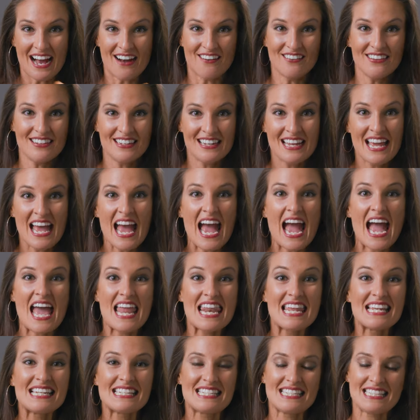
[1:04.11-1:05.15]
out
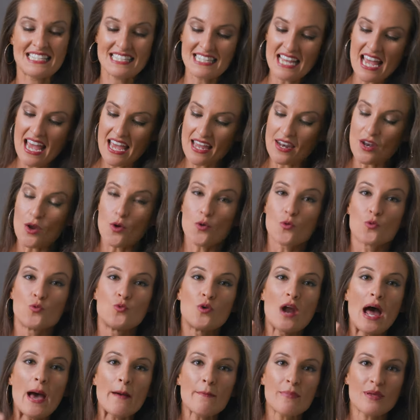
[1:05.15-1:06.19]
and instead
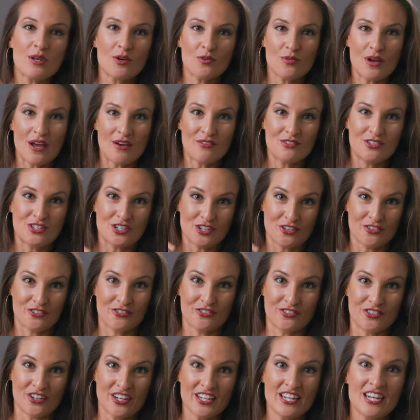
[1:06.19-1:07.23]
wrap it around your
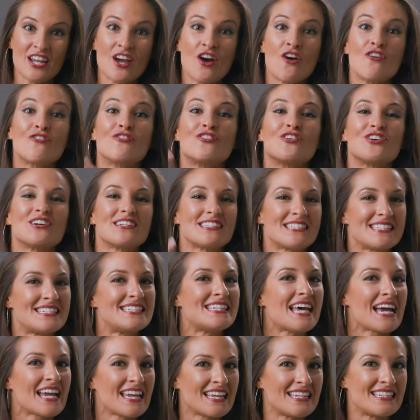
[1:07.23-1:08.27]
foot for a
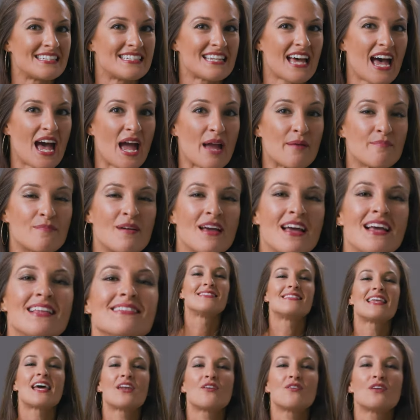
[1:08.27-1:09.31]
second time.
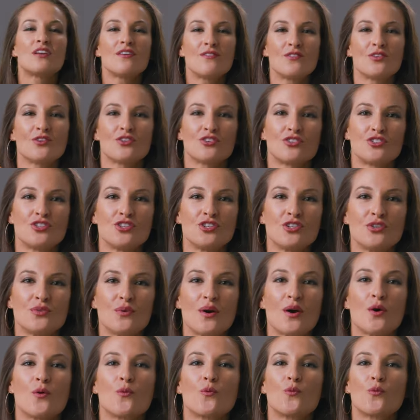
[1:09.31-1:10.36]
That'll give your
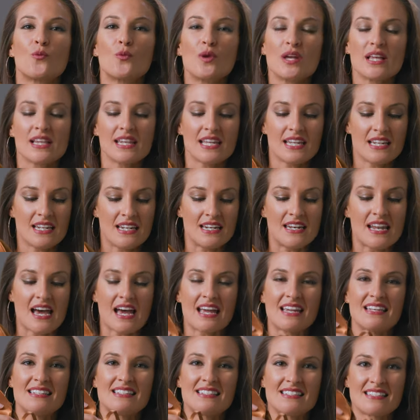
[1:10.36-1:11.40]
shoe a really
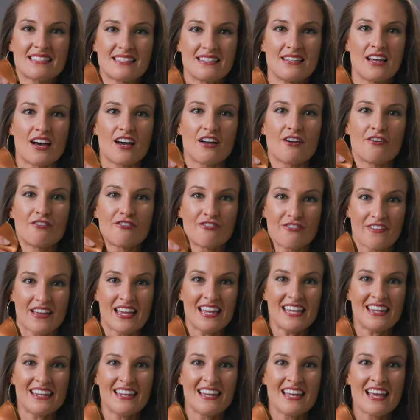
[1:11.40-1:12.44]
nice snug
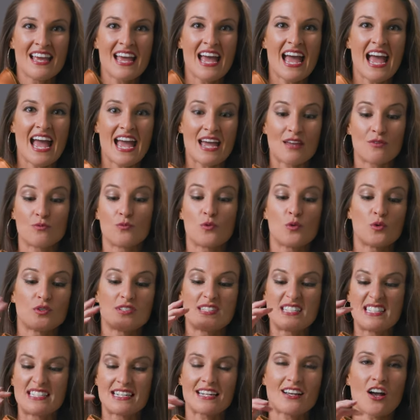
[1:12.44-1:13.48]
fit and will
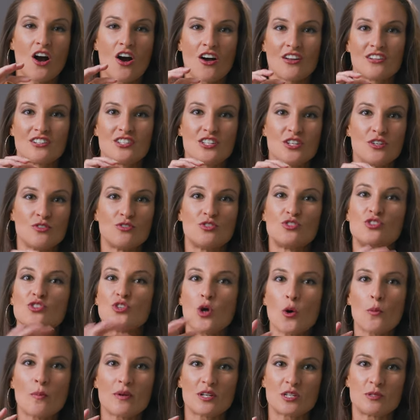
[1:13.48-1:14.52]
stick onto you
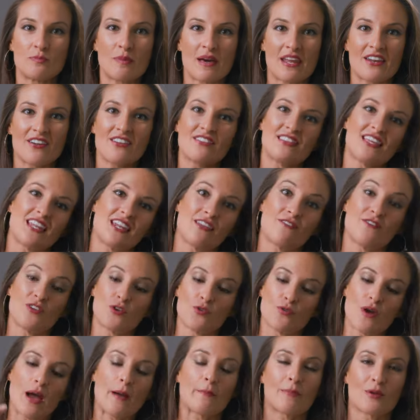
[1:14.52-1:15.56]
so much better than if
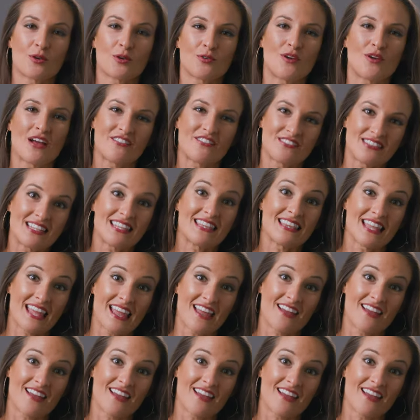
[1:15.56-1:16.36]
you wrap it around the